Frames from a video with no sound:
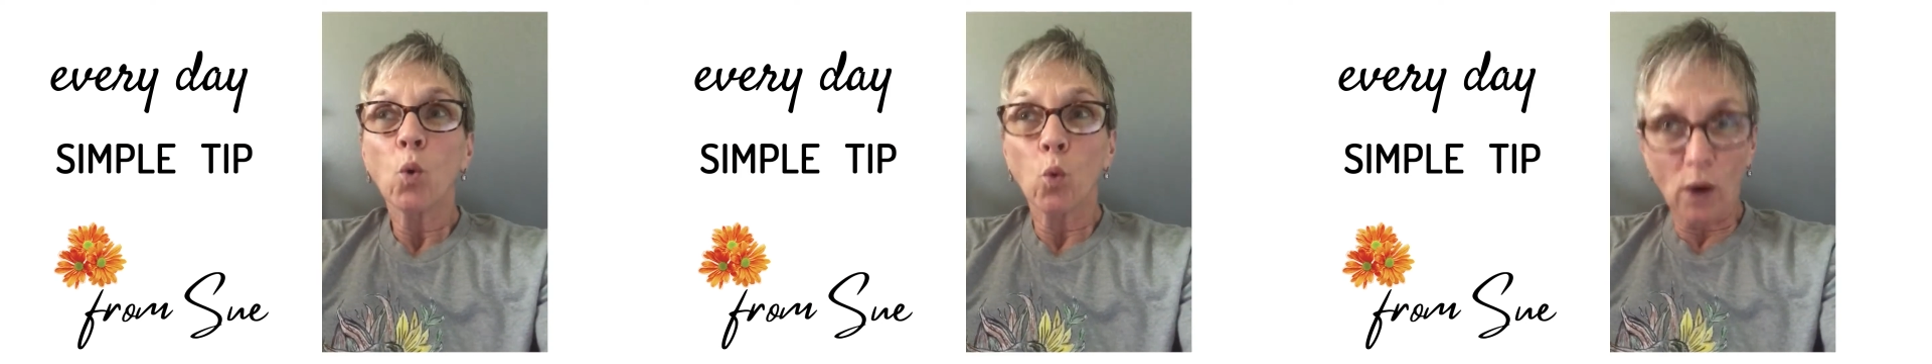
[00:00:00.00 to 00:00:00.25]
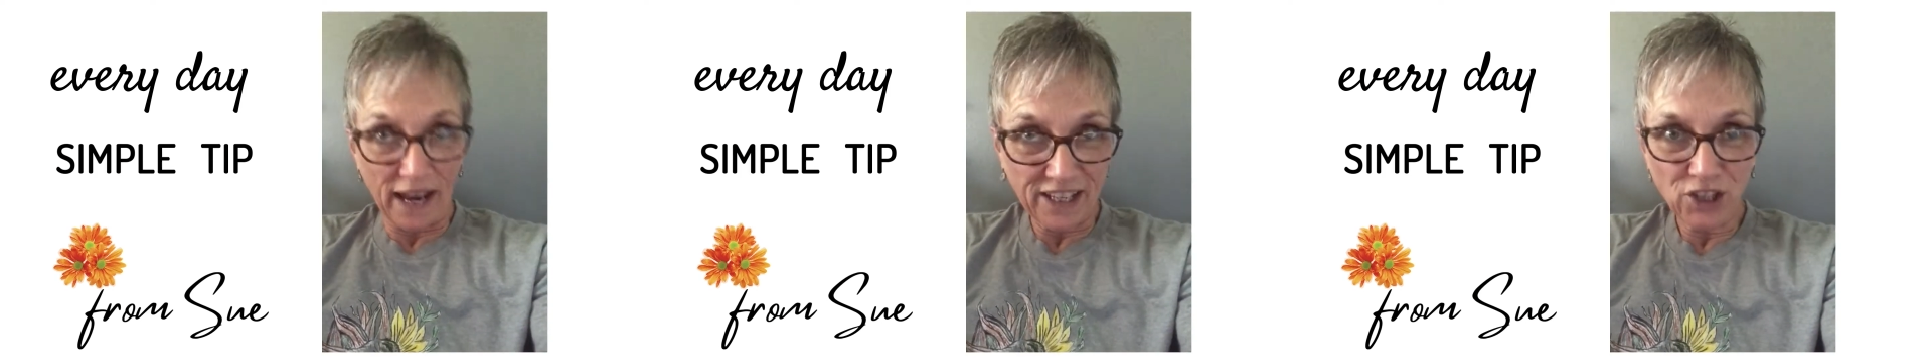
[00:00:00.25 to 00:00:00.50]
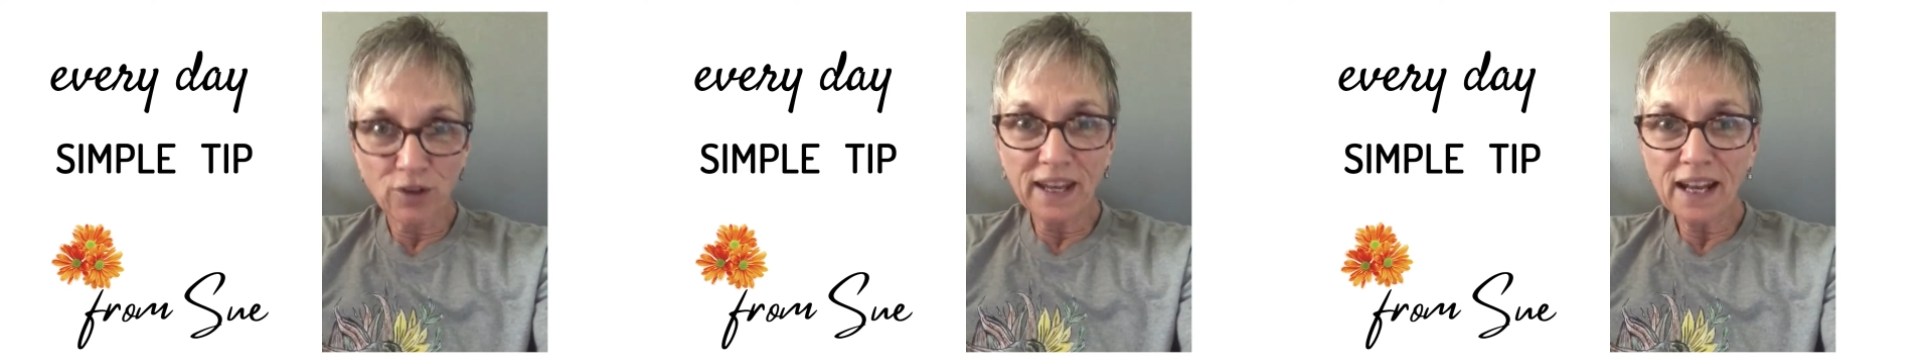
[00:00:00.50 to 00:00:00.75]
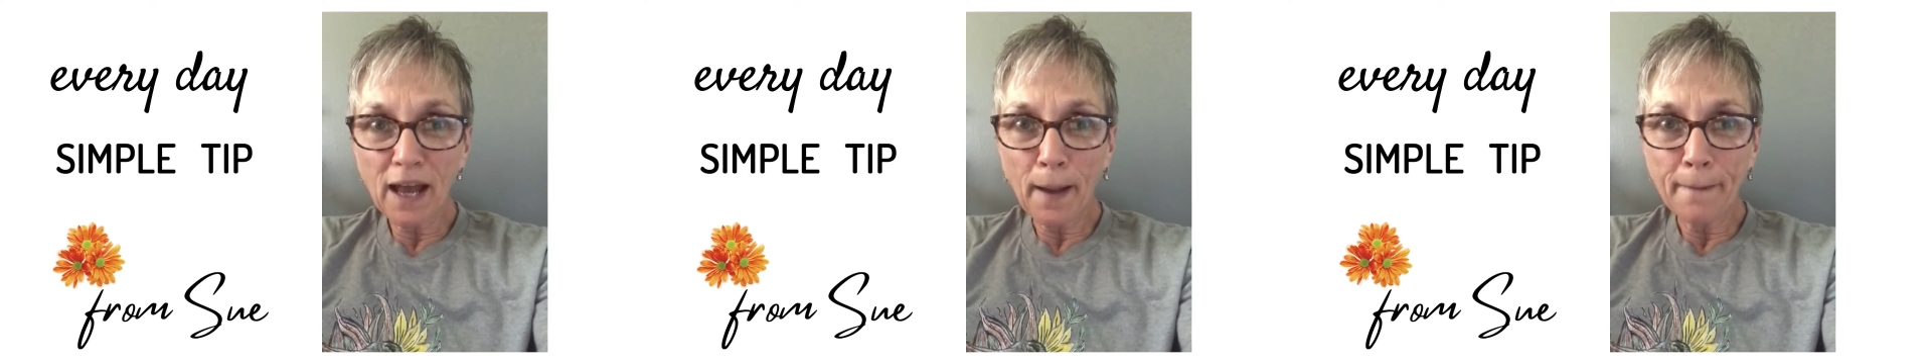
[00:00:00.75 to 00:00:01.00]
When you
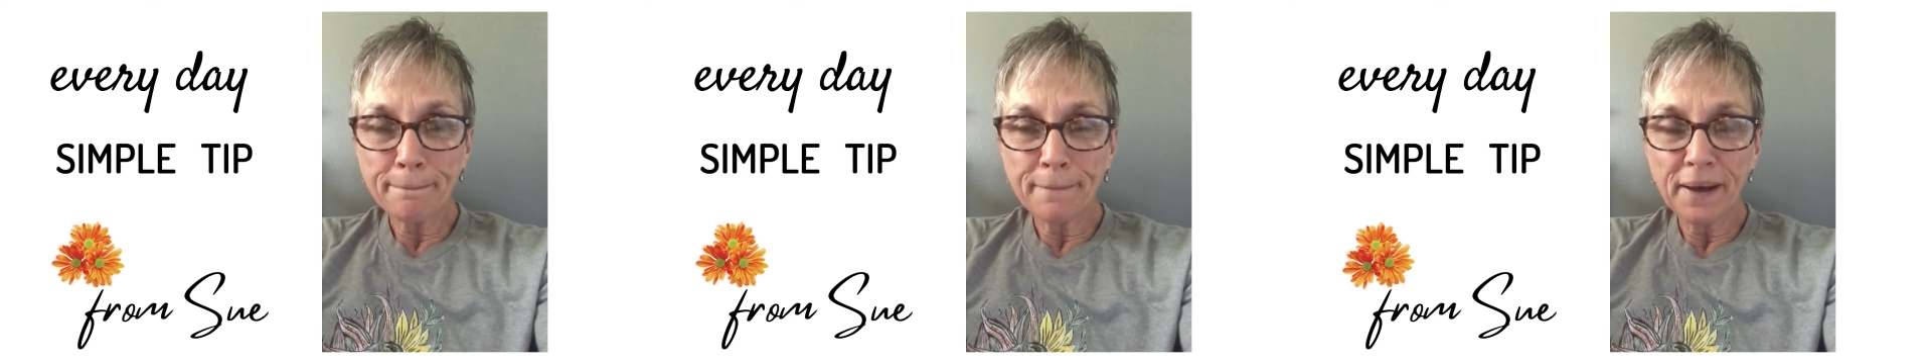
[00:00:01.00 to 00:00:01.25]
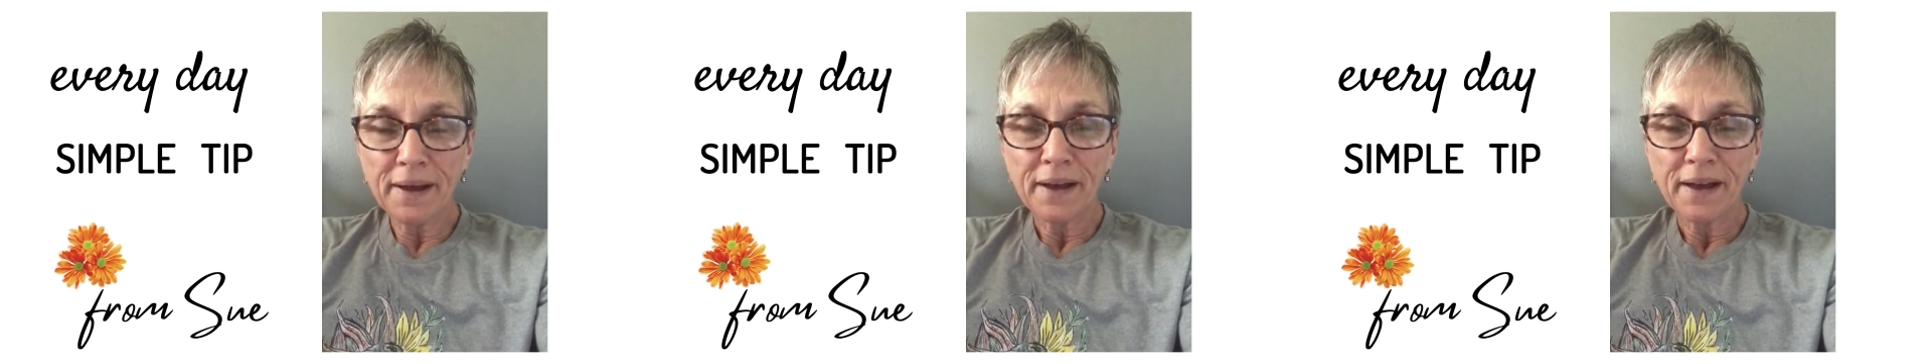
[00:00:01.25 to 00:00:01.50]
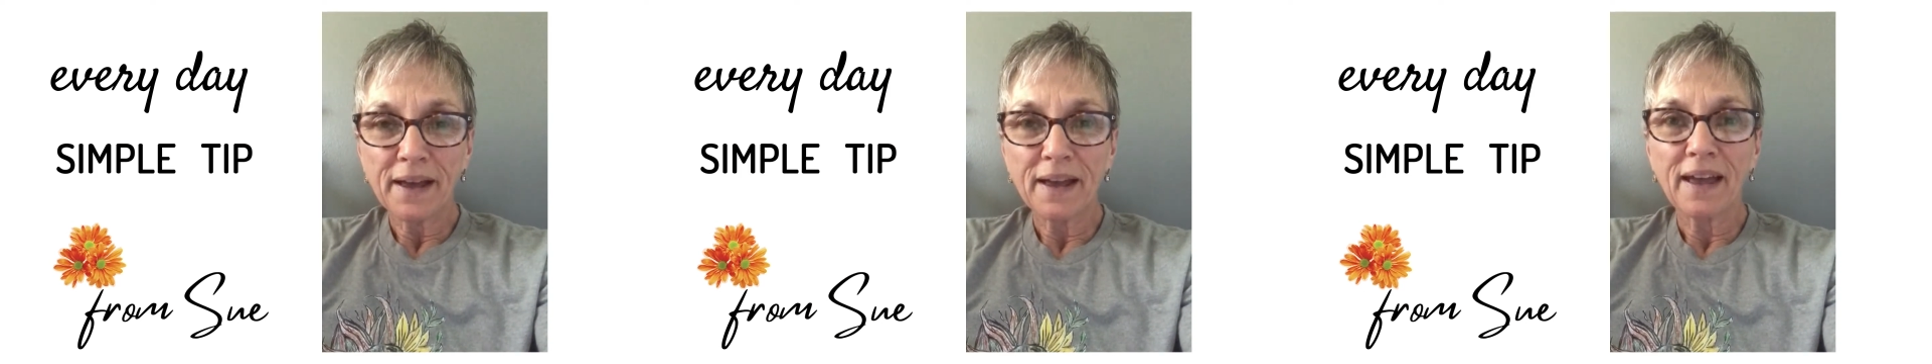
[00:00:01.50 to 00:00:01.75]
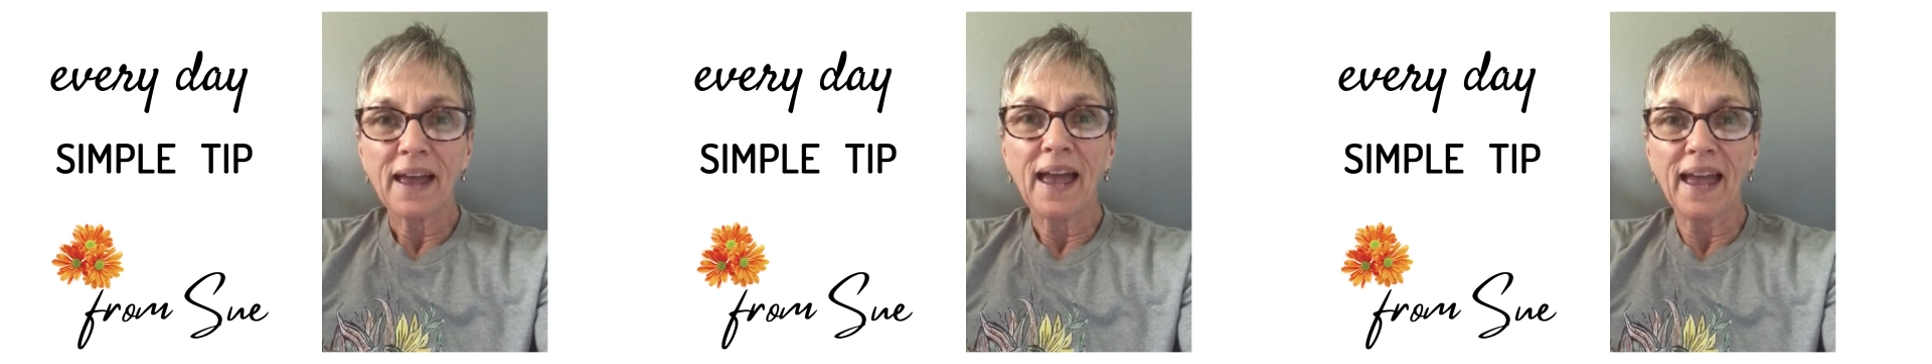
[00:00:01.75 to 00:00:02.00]
get up
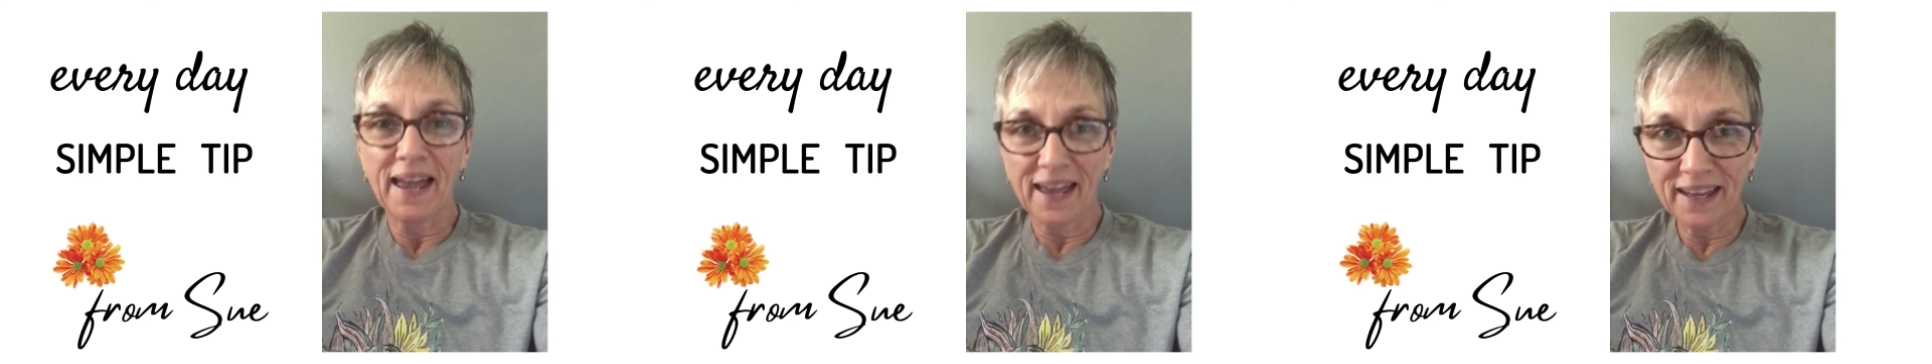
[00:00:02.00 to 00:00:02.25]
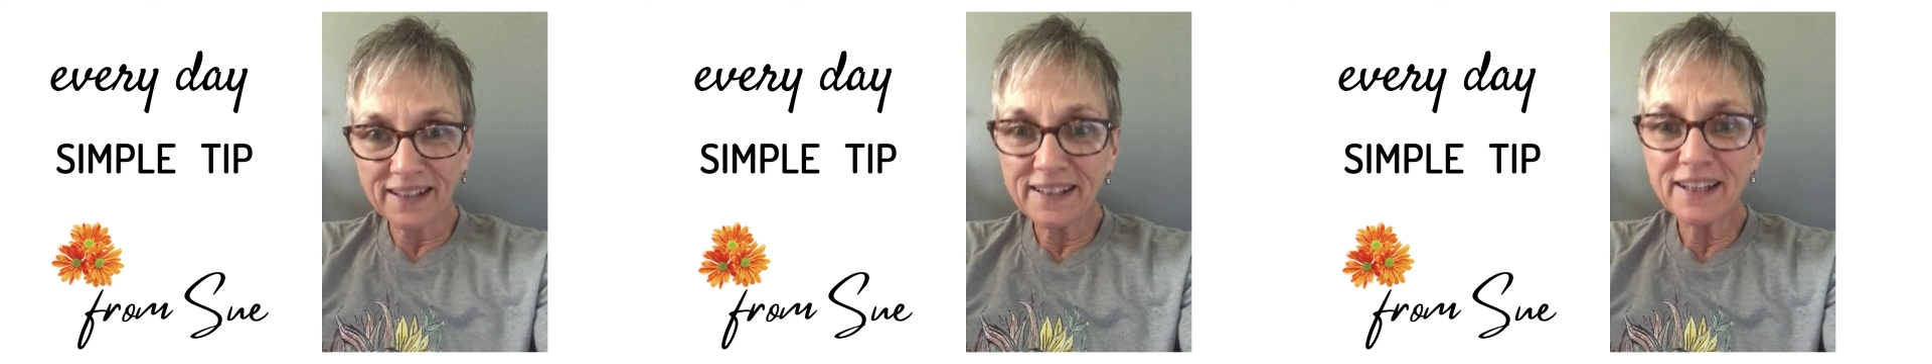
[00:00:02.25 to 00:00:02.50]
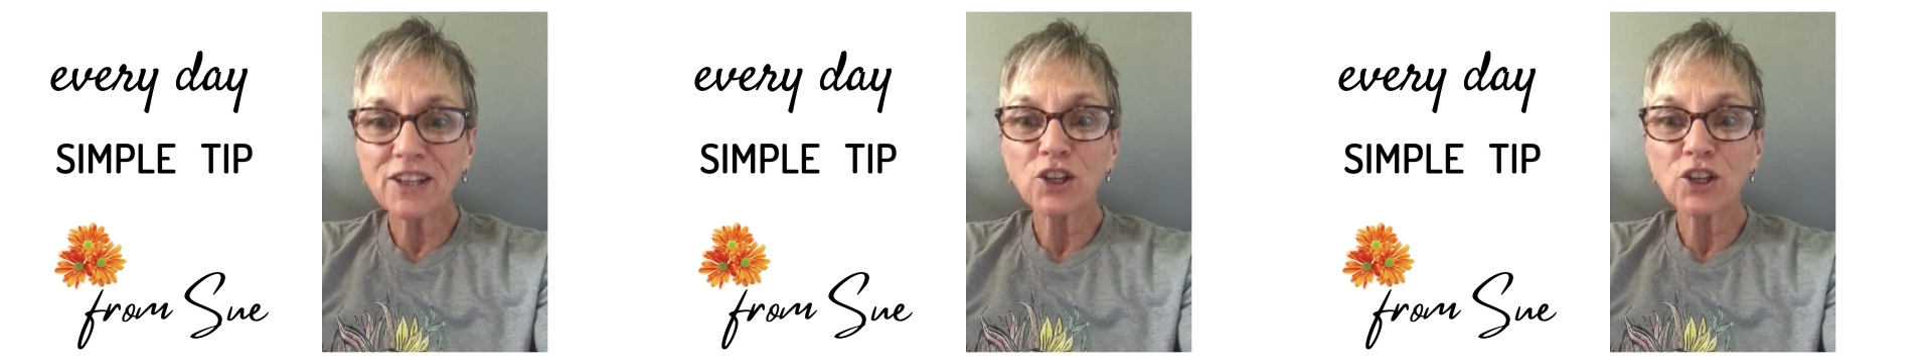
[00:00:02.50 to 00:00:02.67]
and